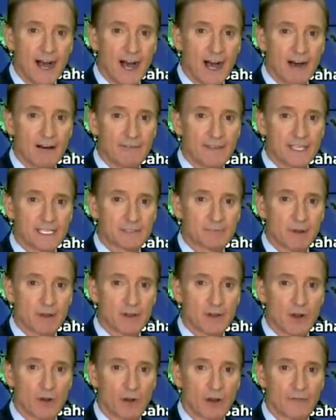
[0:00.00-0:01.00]
of
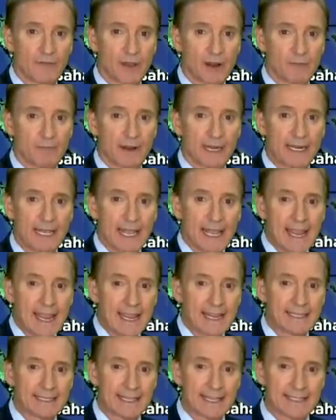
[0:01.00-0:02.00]
Hispaniola there, but
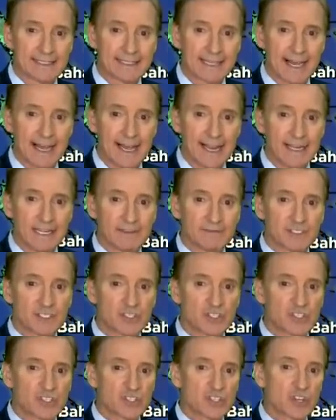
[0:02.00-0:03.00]
it has kind of
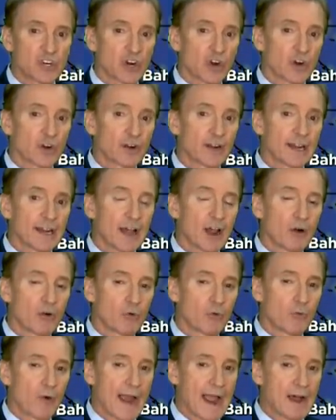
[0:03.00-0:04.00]
skirted
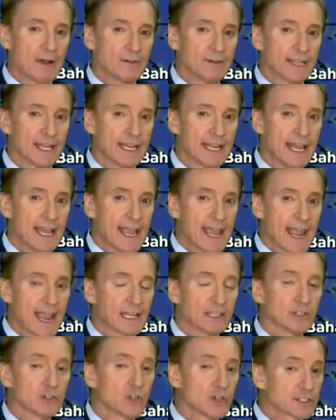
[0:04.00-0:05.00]
around it.
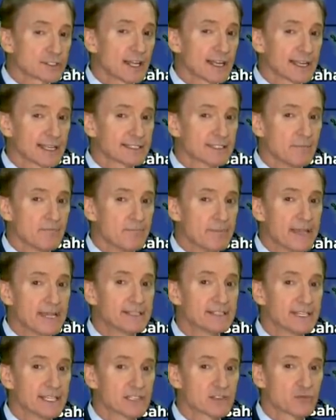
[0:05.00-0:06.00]
It looks like it's a
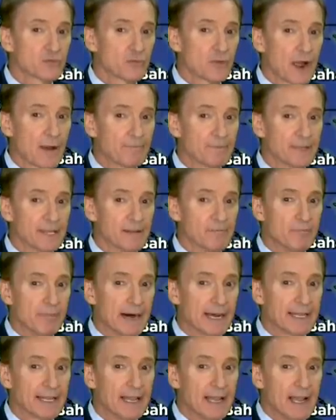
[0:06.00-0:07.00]
bit disrupted,
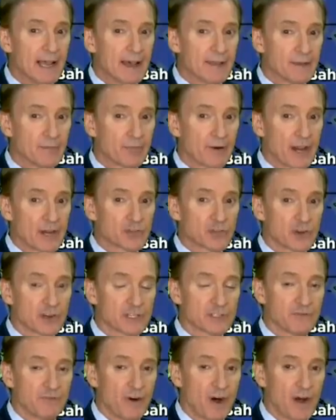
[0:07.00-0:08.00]
but the pressure
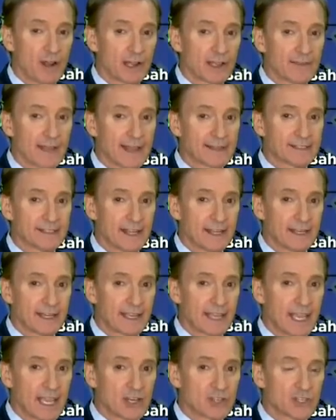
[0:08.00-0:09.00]
is falling. That's an
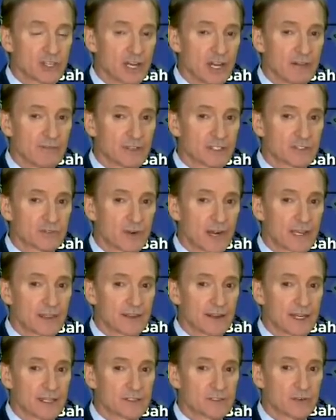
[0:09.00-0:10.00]
indication of a
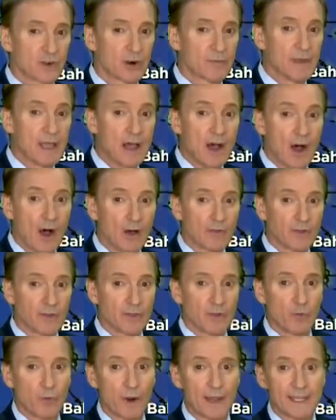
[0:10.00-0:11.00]
strengthening storm, although
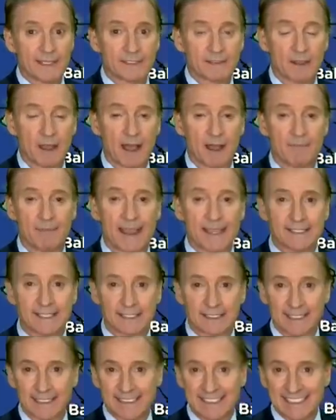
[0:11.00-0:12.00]
the winds uh,
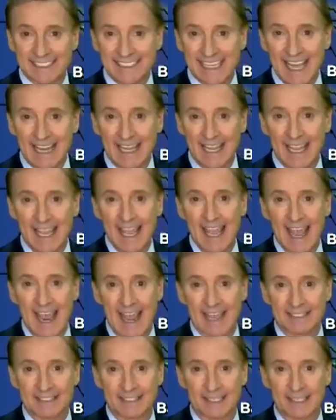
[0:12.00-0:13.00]
basically steady
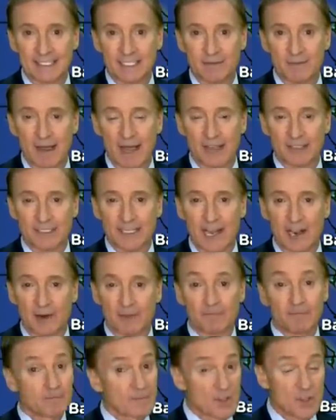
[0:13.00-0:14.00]
at 60 miles an
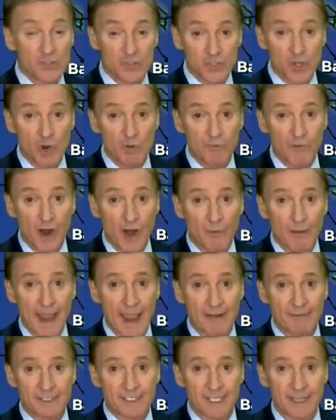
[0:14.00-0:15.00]
hour so far we
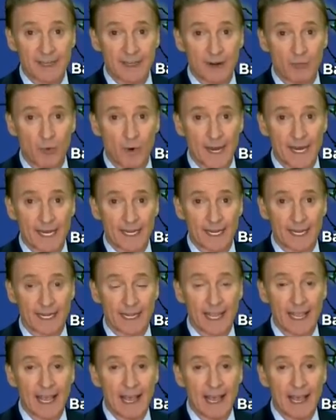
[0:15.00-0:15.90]
haven't seen any weakening.